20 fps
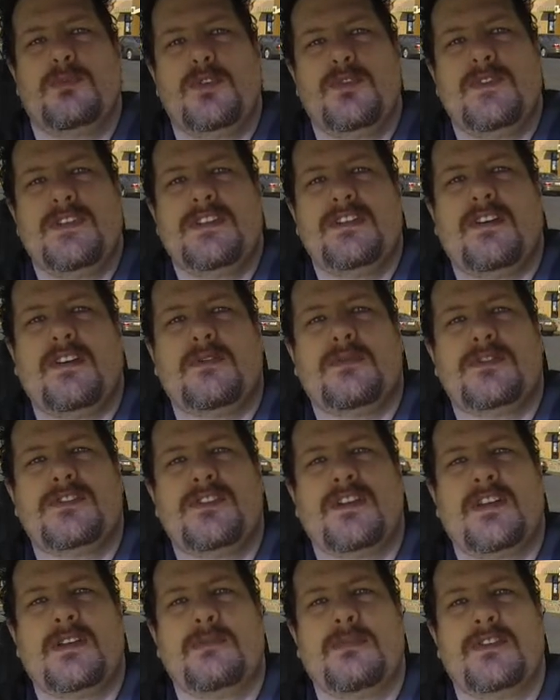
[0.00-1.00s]
Movie Talk with
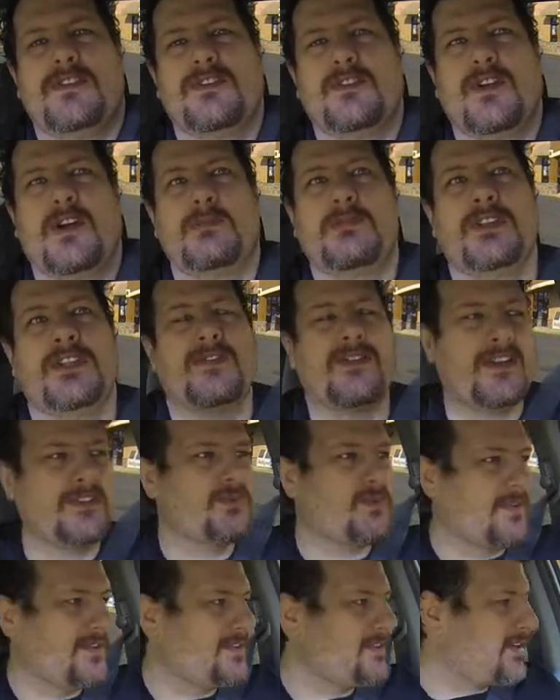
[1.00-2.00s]
Johnny Brento. I believe
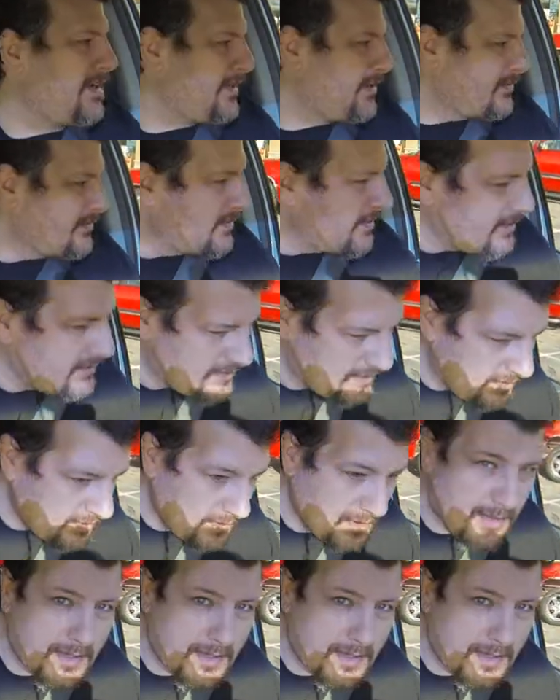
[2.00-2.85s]
that's what the title says.